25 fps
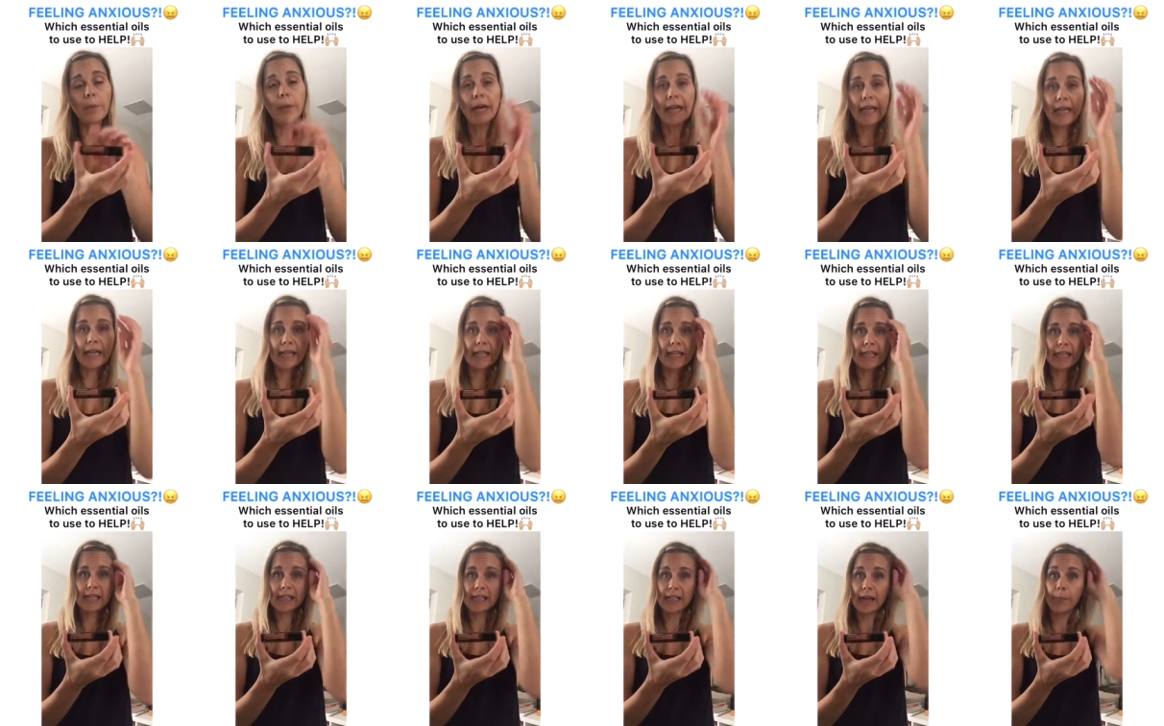but
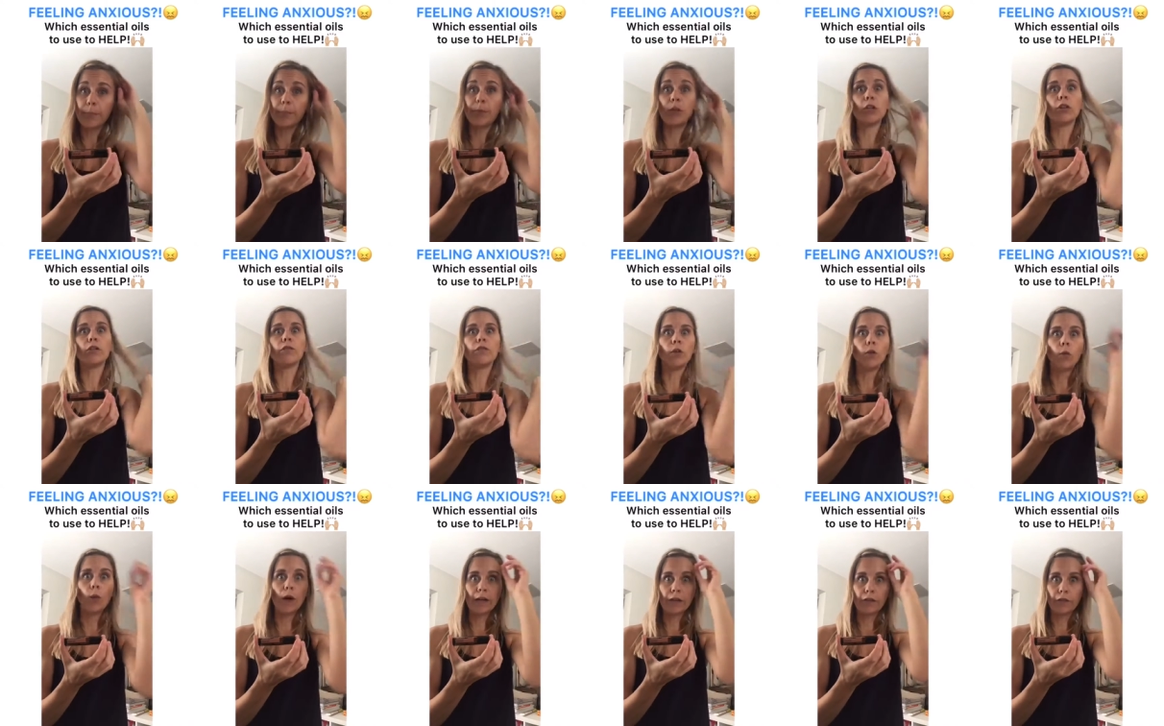it is a
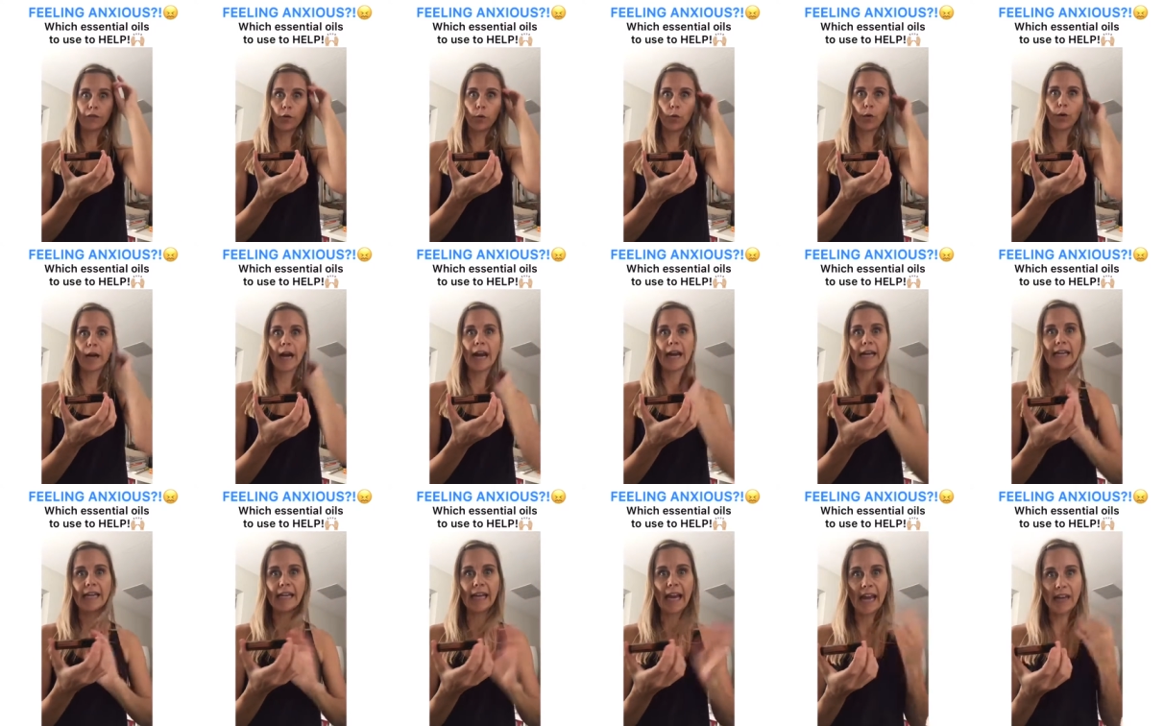beautiful one for
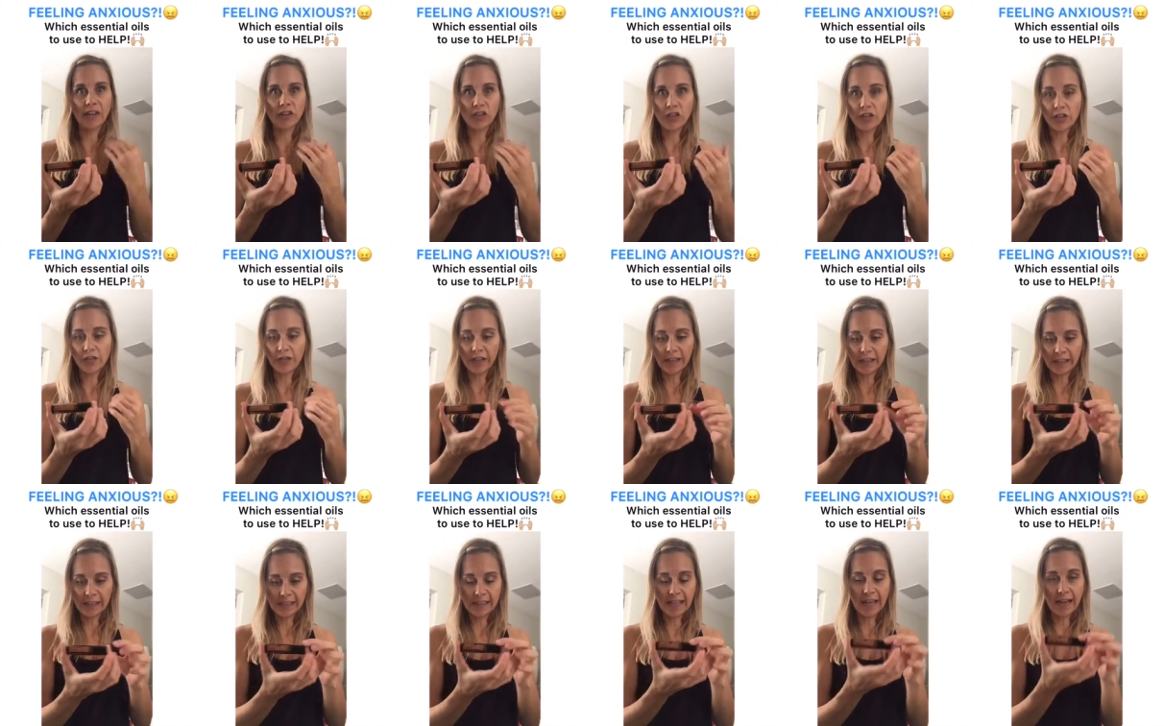any anxious
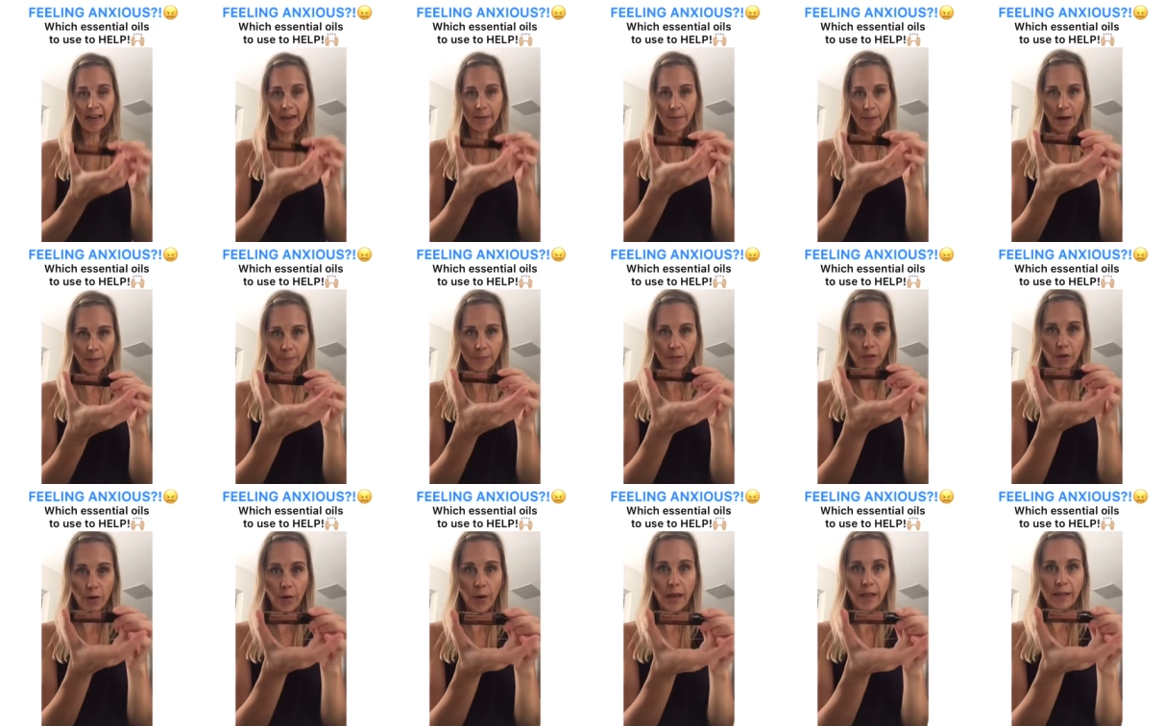feelings that come up.
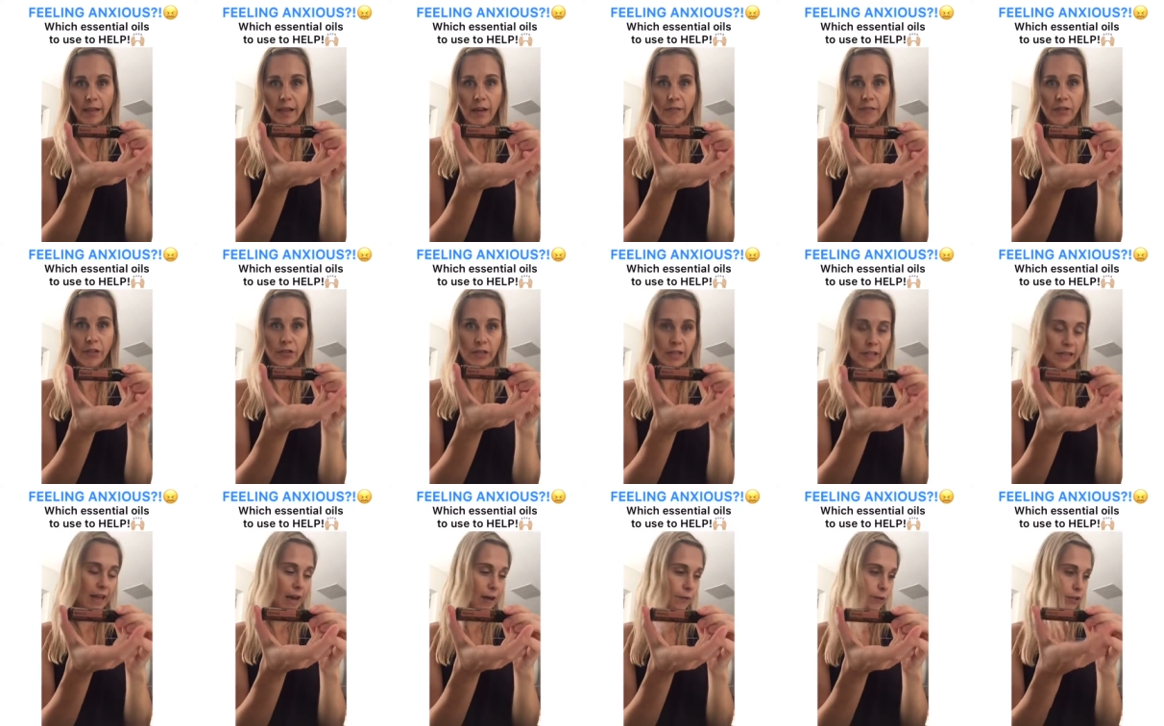So I love
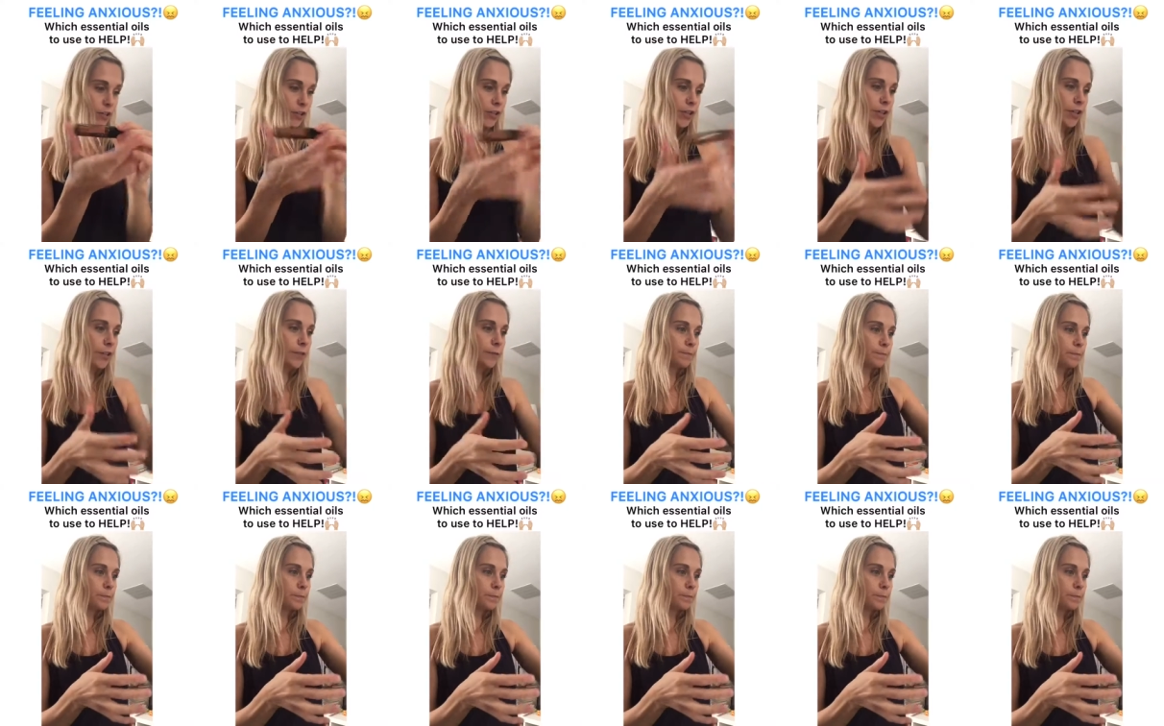using that one too.